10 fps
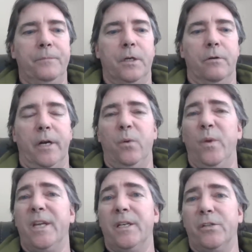All right.
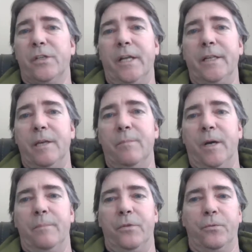We can set them
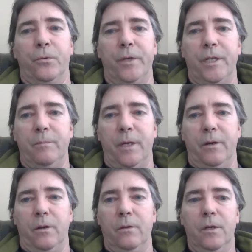up through
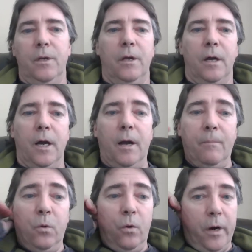email
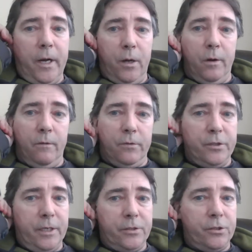or however
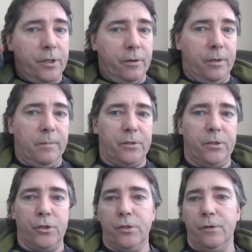is necessary,
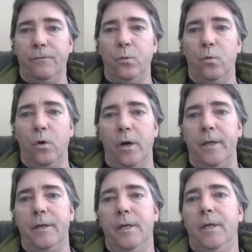messages if you
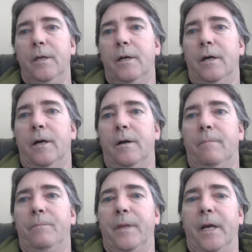want.
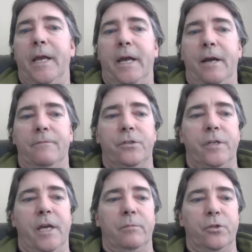I have
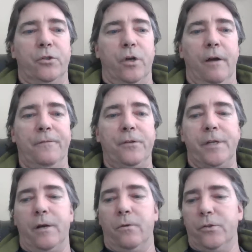established
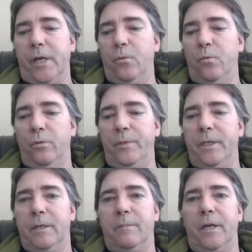office hours. I will
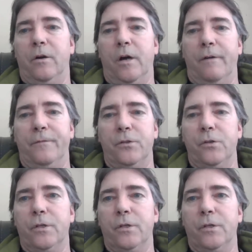be in my office.